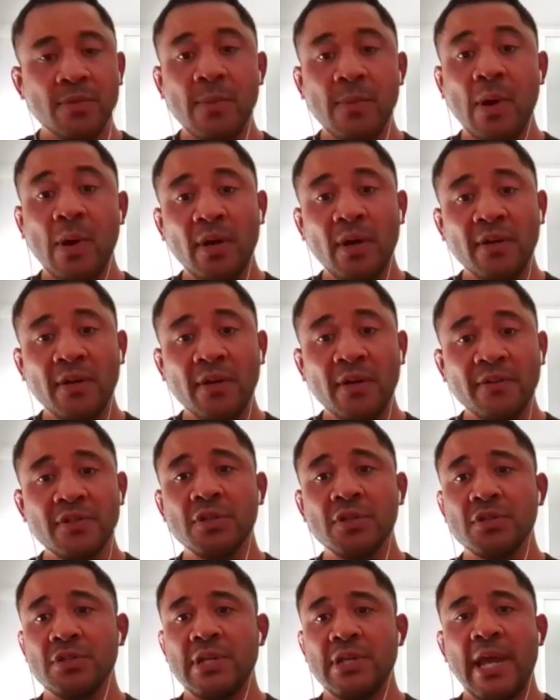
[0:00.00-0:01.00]
my wife's
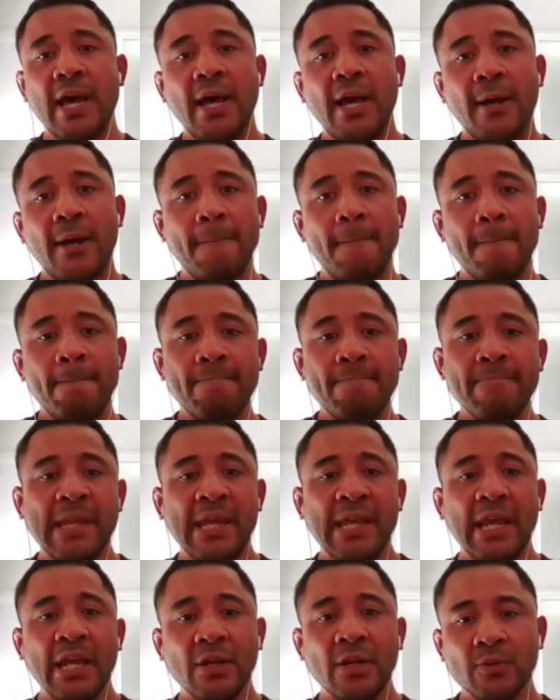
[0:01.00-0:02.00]
church,
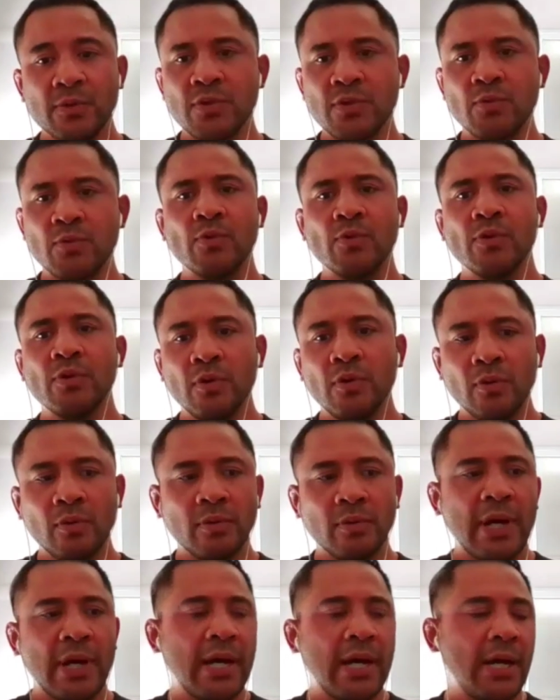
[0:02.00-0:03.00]
and it was a
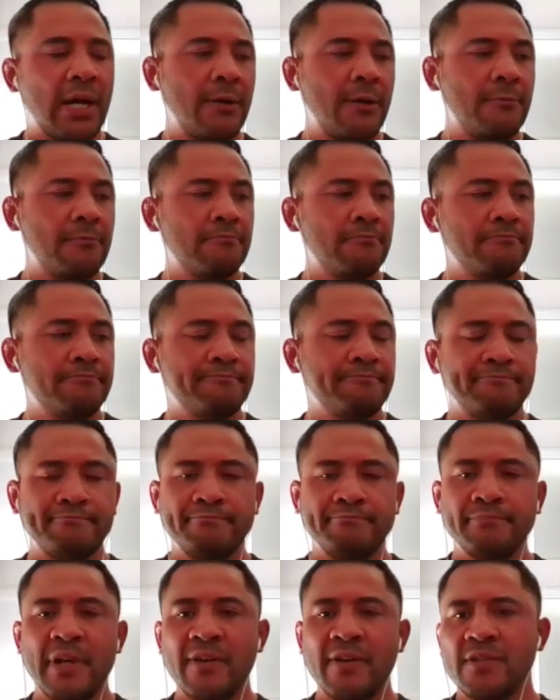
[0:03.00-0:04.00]
real,
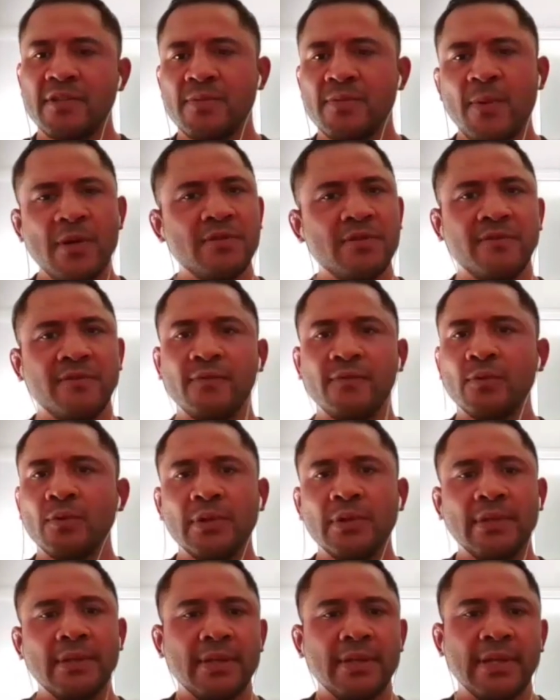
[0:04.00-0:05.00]
I suppose,
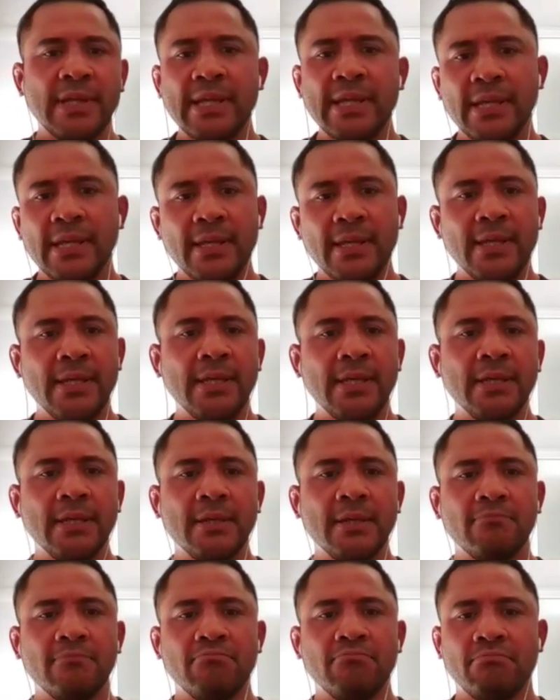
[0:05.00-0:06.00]
forward
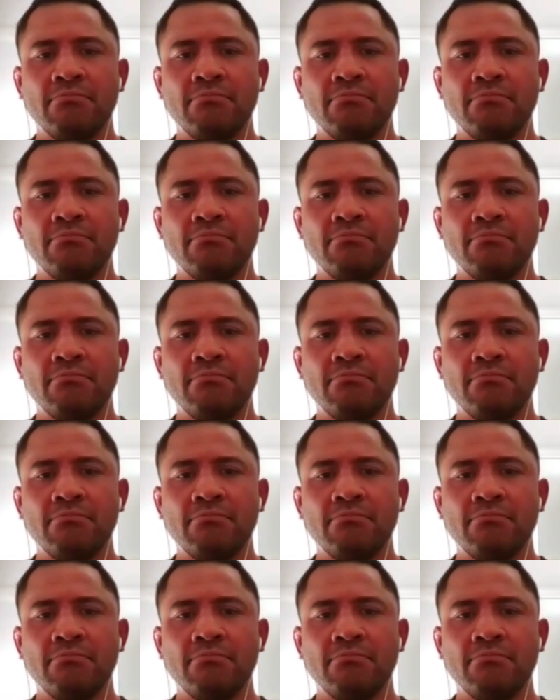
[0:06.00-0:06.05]
thinking,